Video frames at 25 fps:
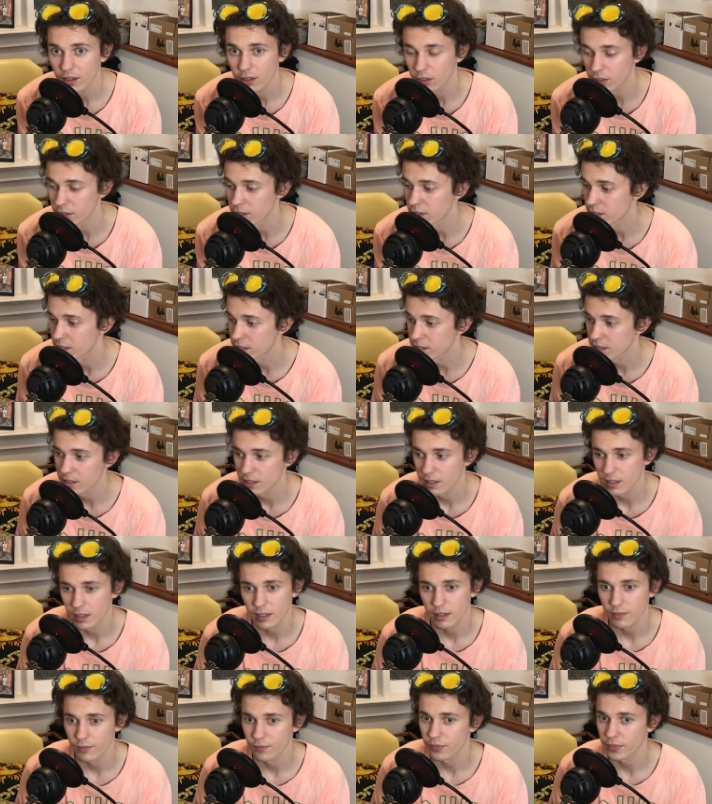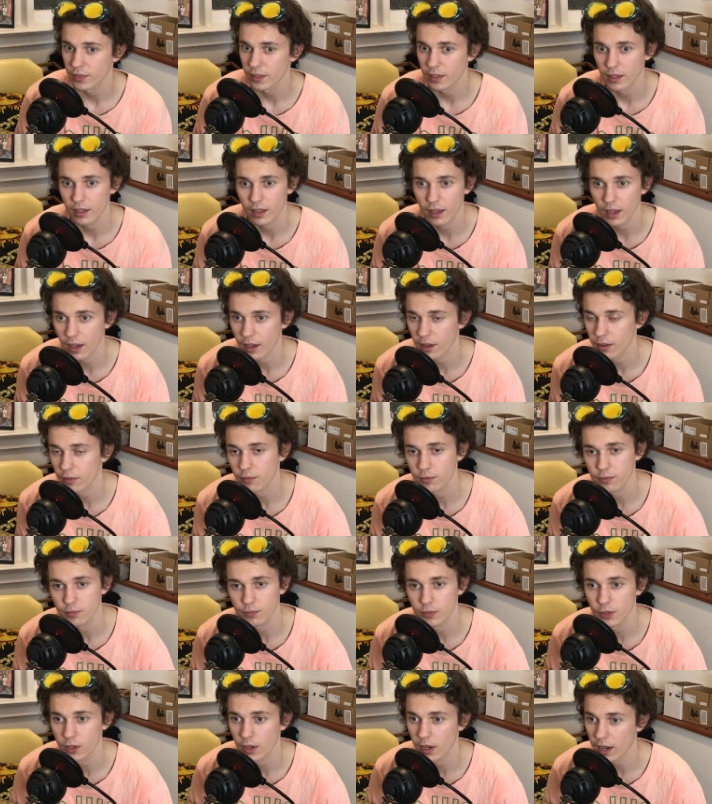There's...
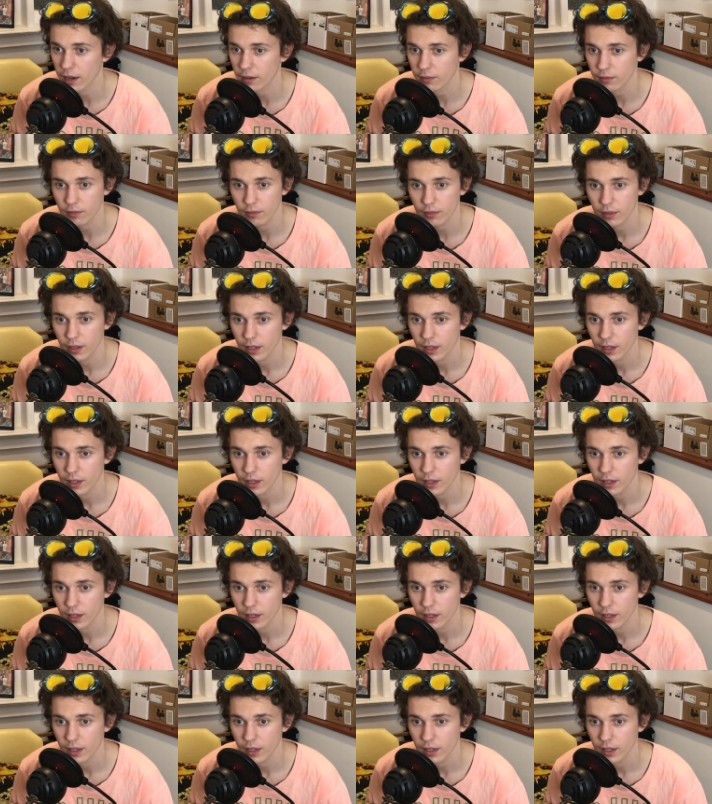You got...